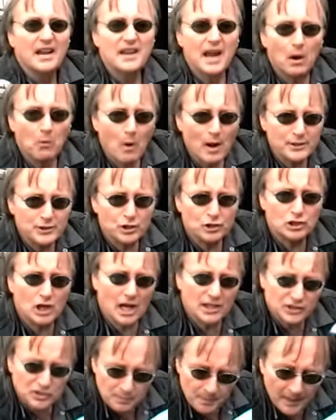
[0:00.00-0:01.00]
Now once you're
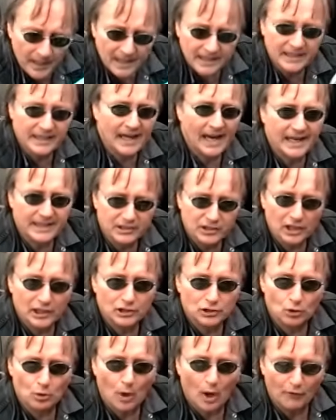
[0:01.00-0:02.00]
done spraying the
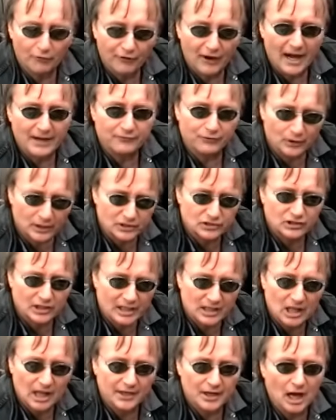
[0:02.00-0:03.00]
AT205
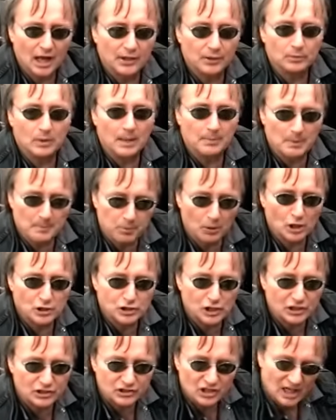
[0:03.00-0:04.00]
Reseal on all the rubber
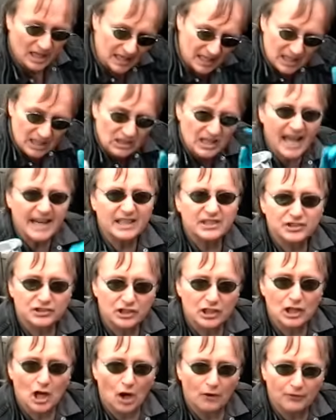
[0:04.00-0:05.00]
bushings, let it
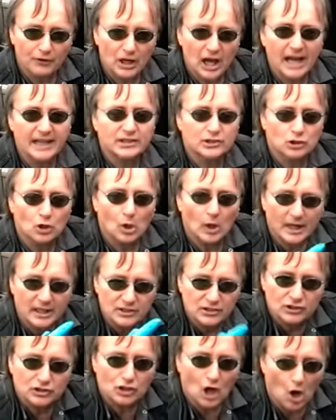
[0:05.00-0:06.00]
sit overnight so it
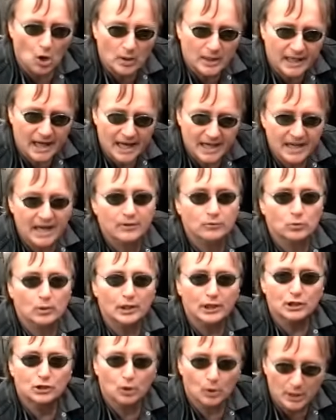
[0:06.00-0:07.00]
can soak in and
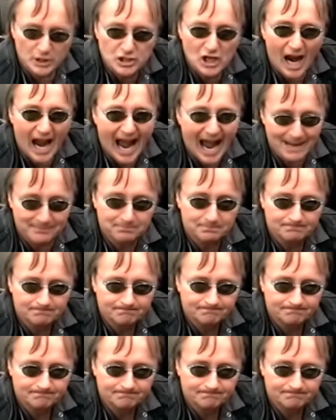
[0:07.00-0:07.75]
really do a job.